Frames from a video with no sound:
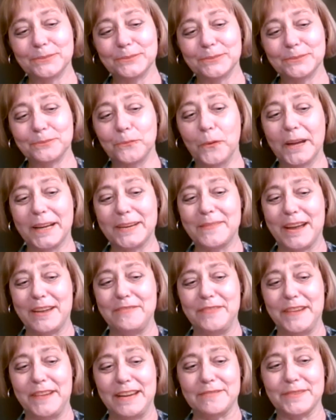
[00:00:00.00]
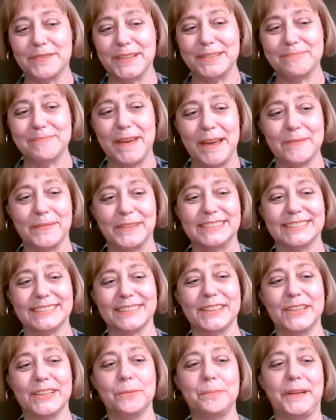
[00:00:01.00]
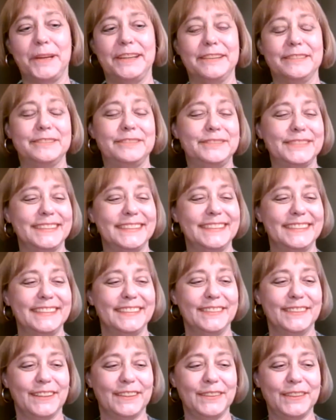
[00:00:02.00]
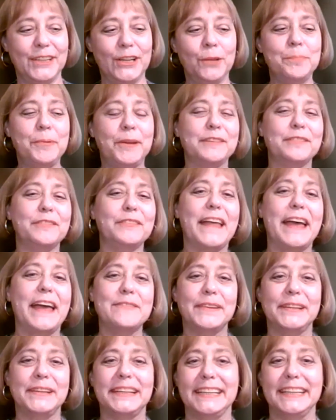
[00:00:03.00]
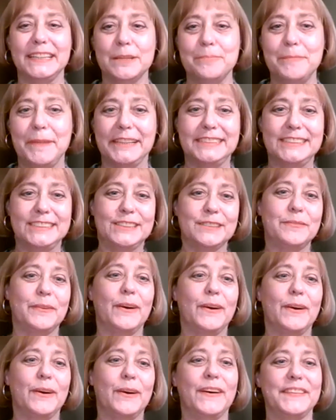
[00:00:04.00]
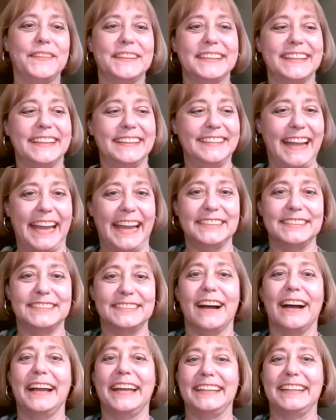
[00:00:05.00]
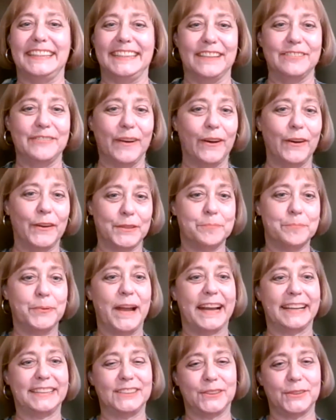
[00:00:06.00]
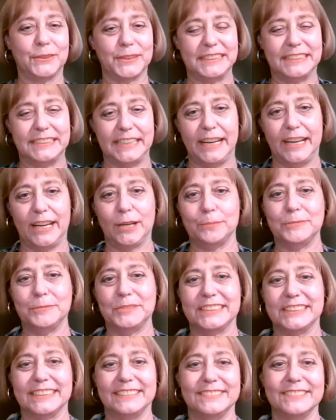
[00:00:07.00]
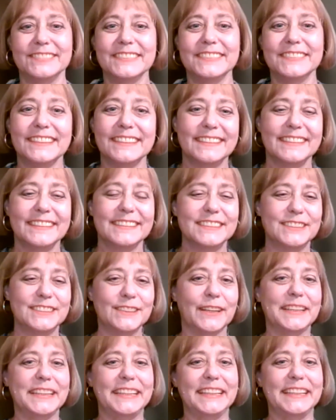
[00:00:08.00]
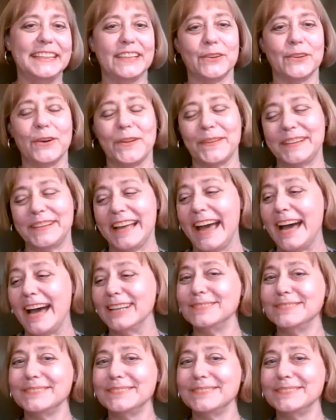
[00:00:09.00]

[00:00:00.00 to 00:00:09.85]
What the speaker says: one of my favorite memories, a little bit of levity in the midst of all the anxiety of all the practical exams and studying and all of that.